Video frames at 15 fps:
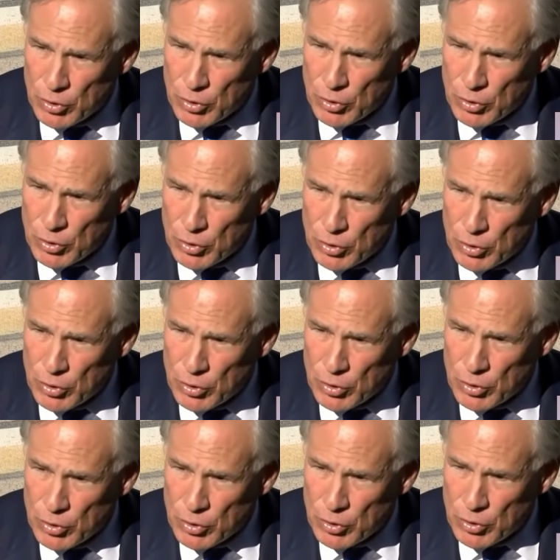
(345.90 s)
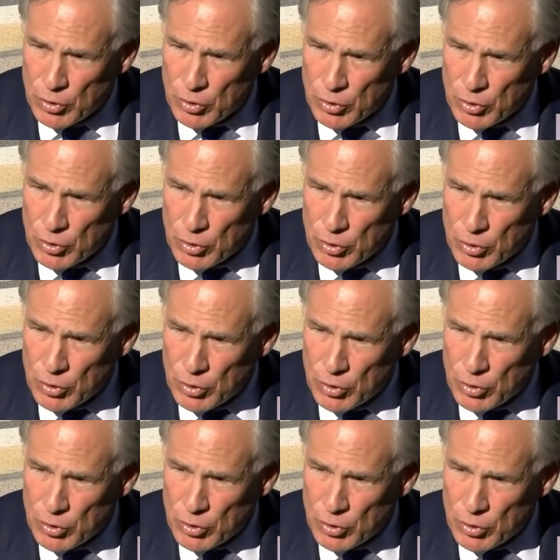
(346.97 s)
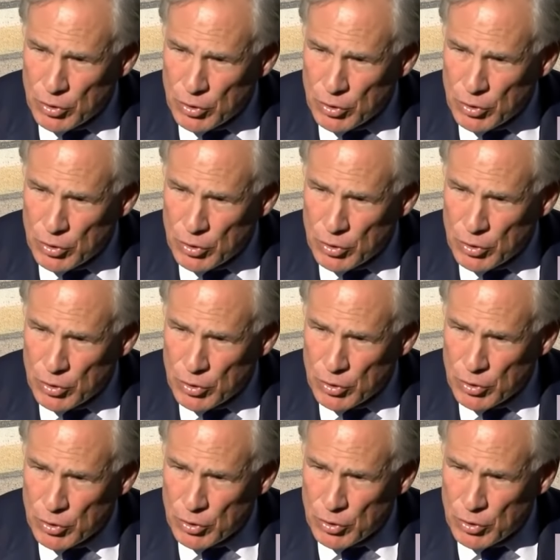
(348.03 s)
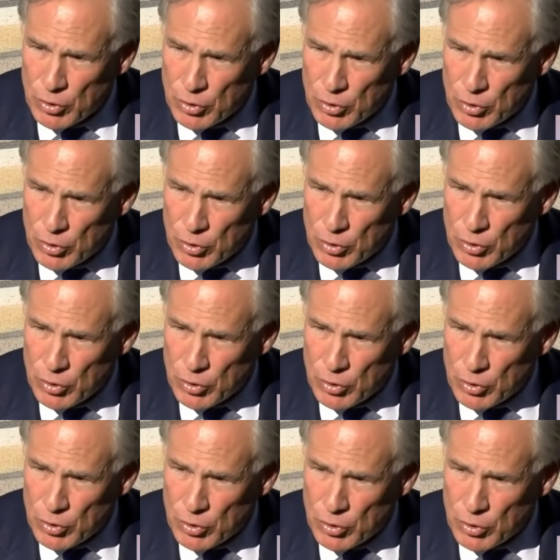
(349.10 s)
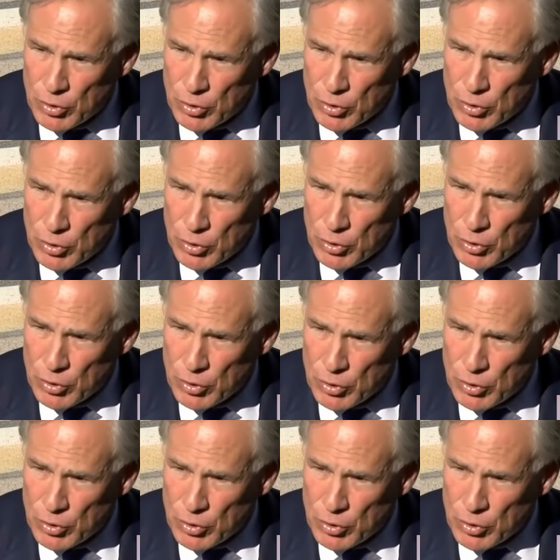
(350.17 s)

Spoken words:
(silent)